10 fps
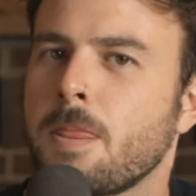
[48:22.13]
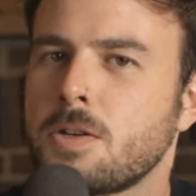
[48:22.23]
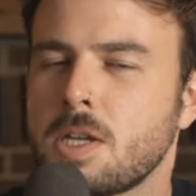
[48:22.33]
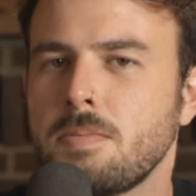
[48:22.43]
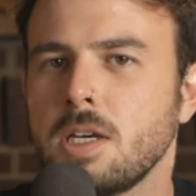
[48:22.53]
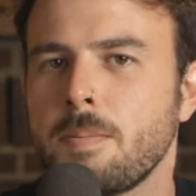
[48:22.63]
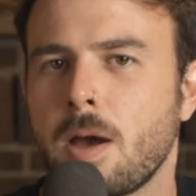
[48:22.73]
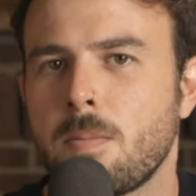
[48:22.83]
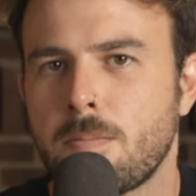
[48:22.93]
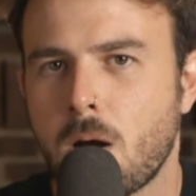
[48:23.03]
there's something
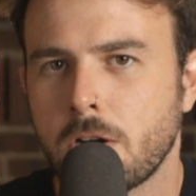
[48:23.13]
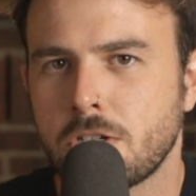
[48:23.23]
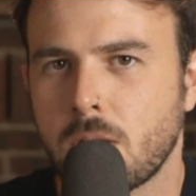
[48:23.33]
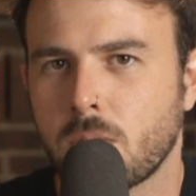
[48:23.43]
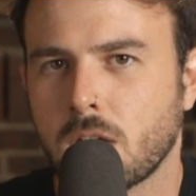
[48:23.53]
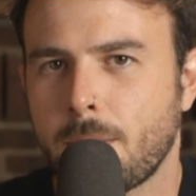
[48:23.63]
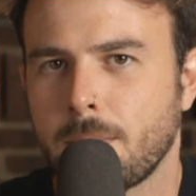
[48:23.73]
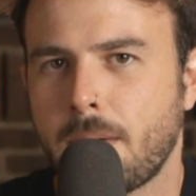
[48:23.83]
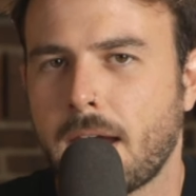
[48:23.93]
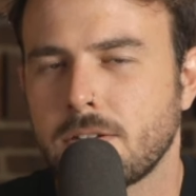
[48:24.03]
about March that we're
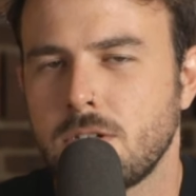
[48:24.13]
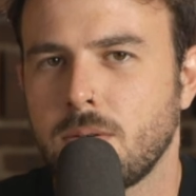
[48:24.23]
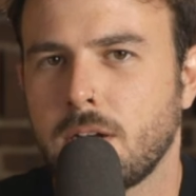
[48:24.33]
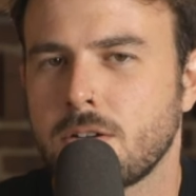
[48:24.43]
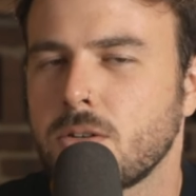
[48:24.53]
coming back to here.